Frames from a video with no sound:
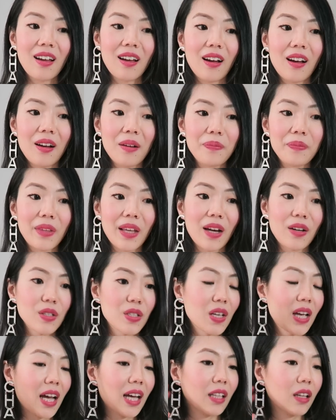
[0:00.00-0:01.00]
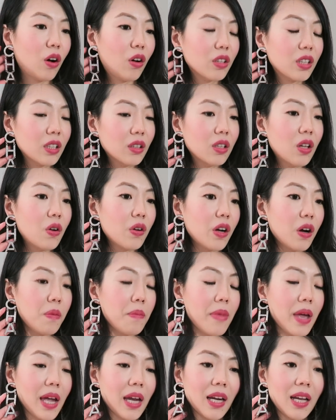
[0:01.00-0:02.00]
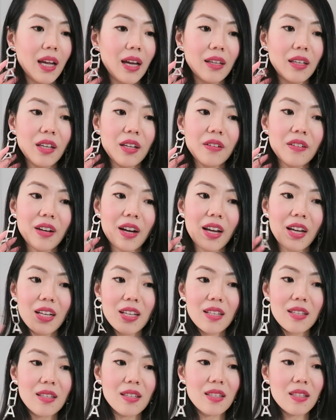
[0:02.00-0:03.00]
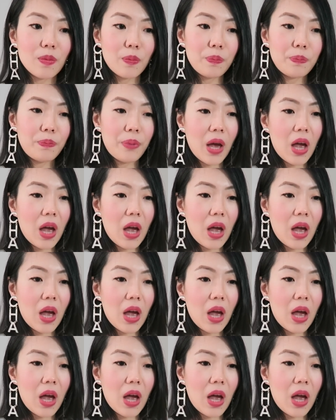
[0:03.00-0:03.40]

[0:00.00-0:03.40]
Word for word: um, they also had all the Logomania earrings,